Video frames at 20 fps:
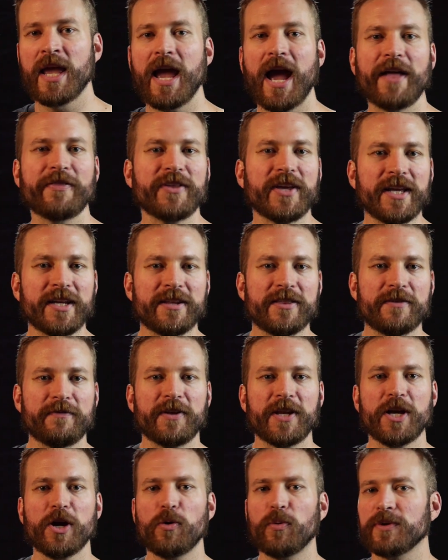At the end of the
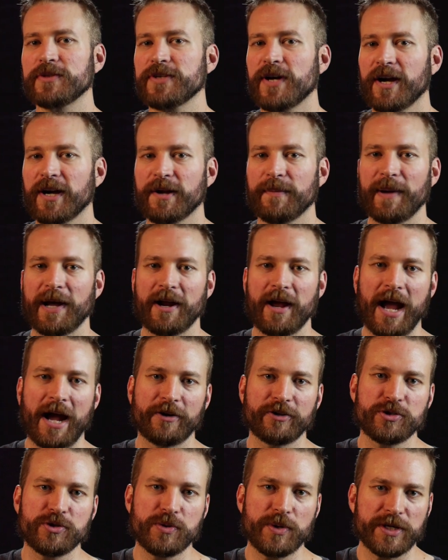video, we'll talk about
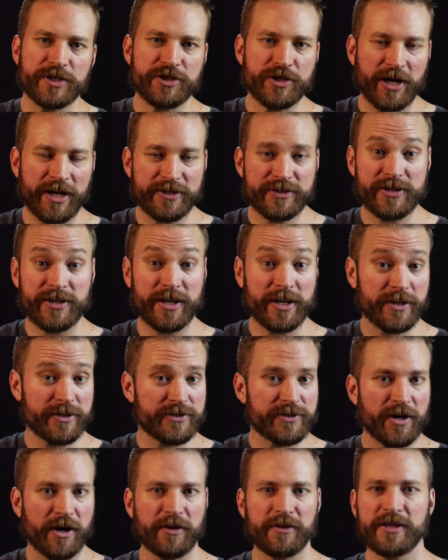how to adjust and
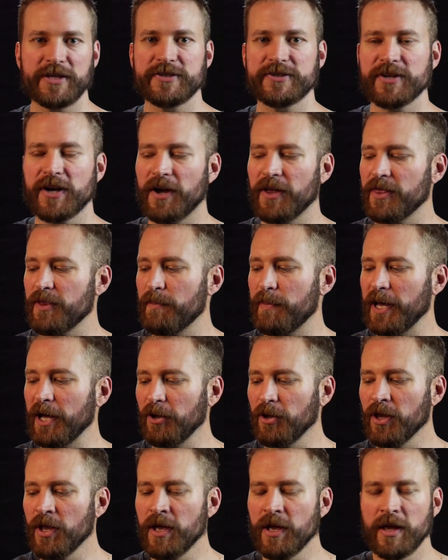install these on the
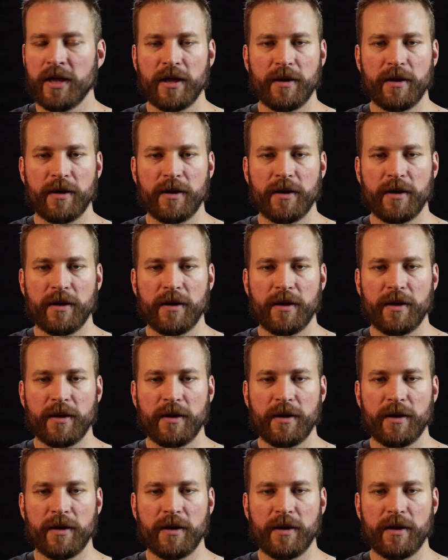belt,